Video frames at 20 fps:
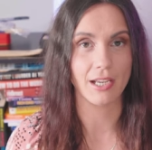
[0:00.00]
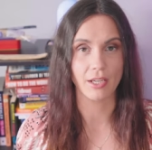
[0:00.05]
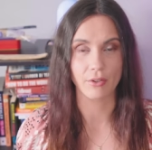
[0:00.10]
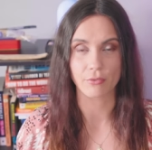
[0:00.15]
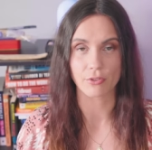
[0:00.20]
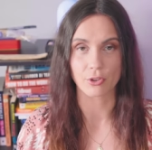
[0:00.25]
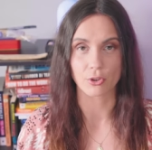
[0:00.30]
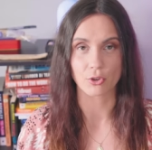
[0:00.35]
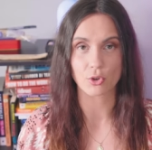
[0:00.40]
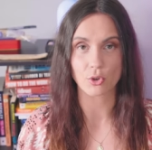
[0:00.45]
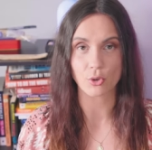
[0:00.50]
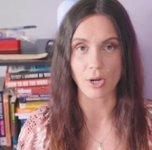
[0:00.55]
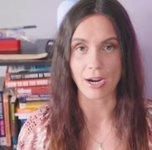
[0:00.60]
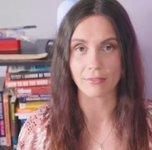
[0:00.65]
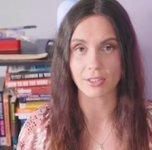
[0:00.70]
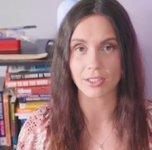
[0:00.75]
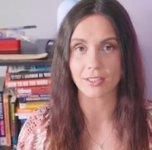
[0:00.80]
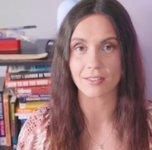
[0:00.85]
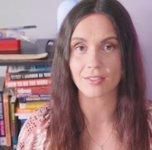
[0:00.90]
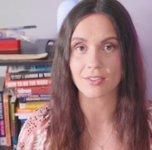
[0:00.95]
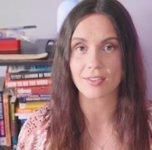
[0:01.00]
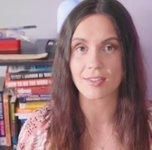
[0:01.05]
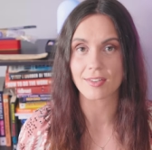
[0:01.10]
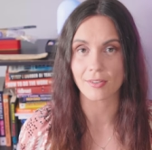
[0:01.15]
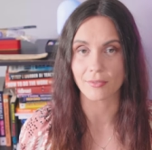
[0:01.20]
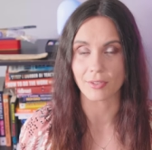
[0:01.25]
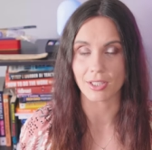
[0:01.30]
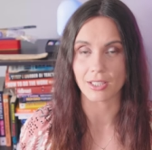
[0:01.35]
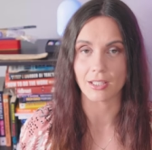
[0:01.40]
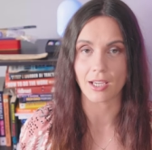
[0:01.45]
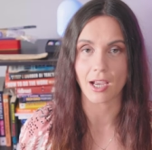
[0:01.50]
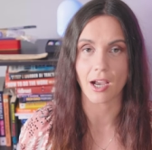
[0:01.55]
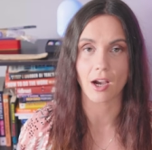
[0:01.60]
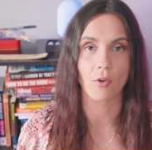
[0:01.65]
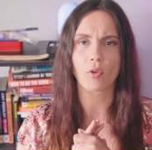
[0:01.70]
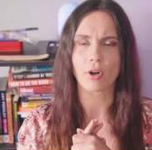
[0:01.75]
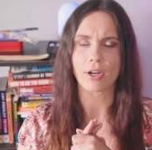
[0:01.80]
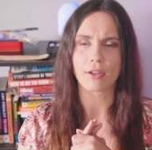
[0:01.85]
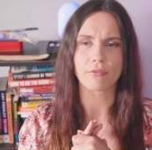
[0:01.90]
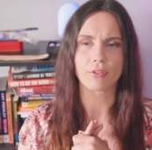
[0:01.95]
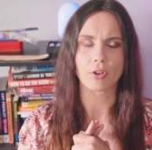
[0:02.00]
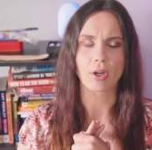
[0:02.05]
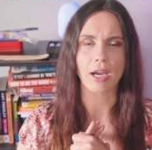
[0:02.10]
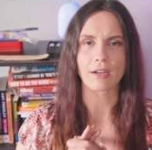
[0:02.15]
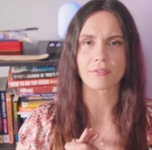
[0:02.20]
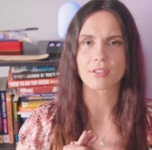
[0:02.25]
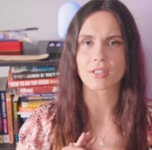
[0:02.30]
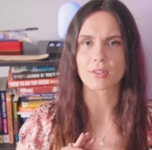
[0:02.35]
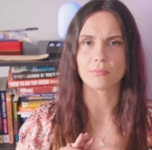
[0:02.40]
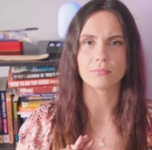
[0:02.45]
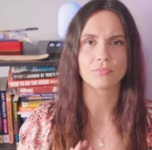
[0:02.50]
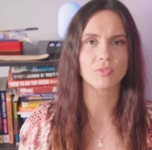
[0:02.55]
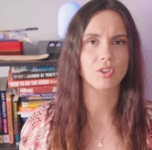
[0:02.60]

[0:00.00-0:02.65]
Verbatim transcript: if you're traveling to Slovenia or if you have some